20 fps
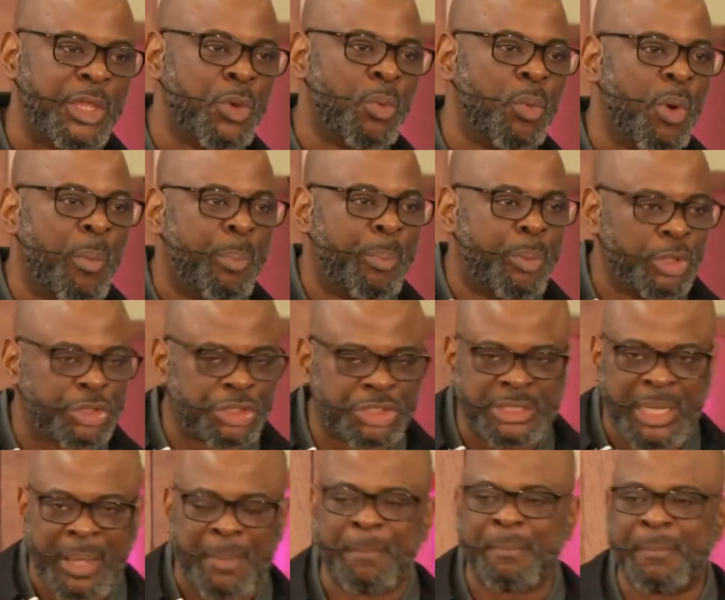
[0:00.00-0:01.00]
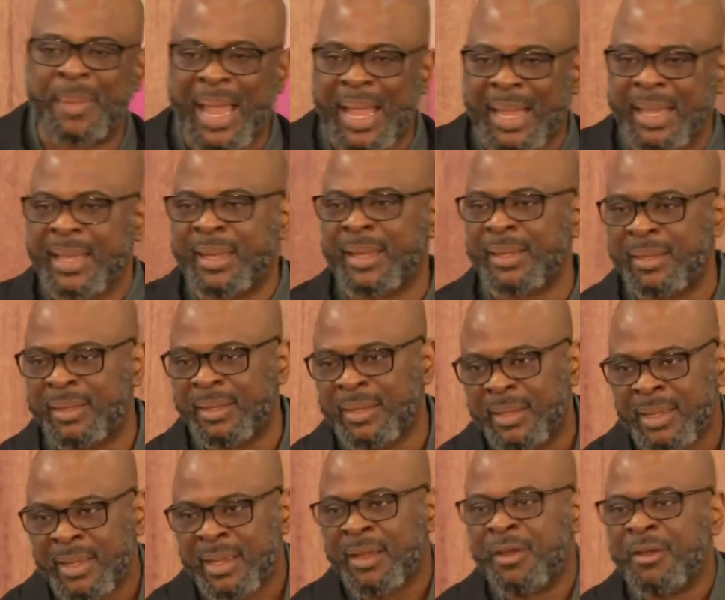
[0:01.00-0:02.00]
you will push them back.
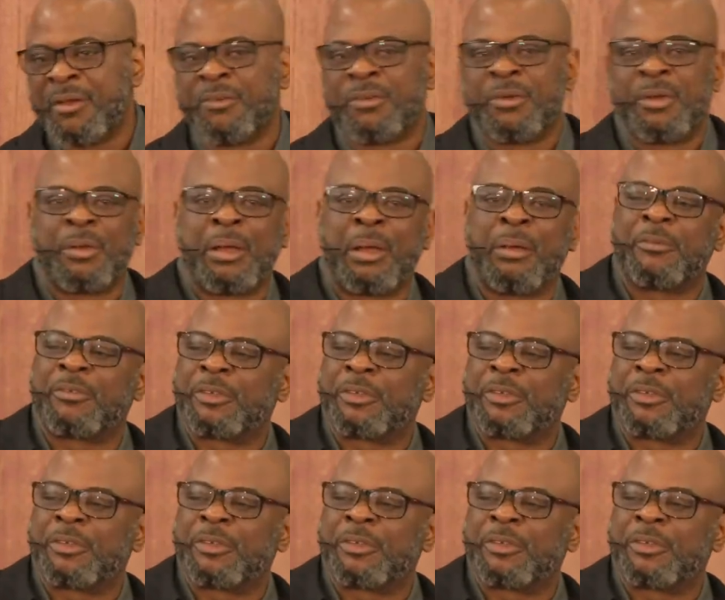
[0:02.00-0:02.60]
Amen.